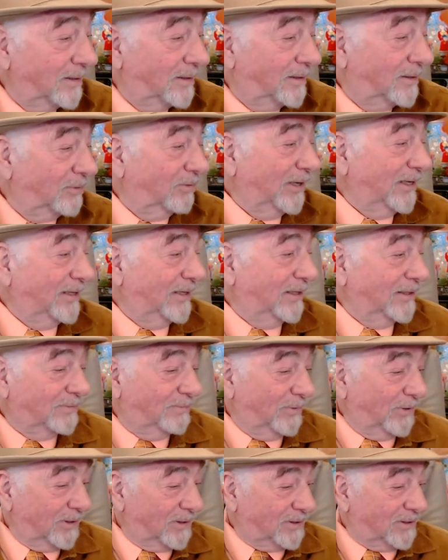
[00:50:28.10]
to read these
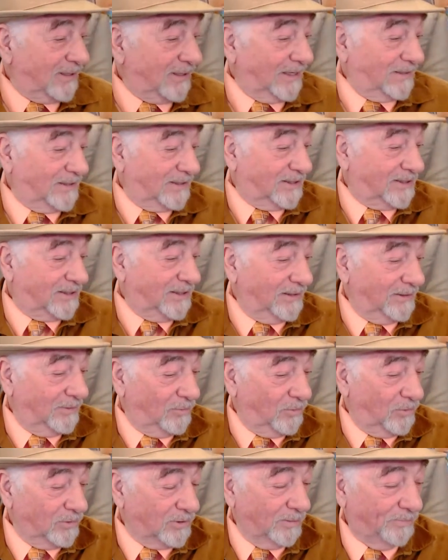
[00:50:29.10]
books. I like to see
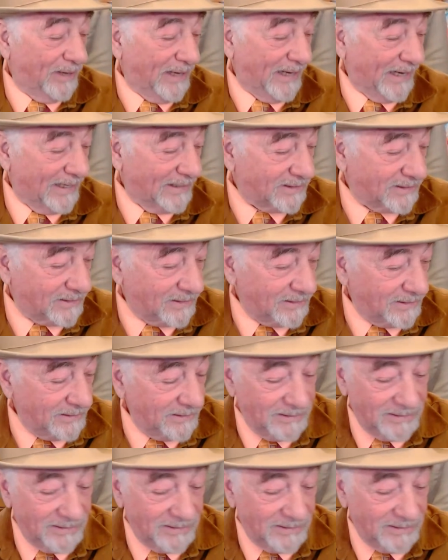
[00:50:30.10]
the, the past.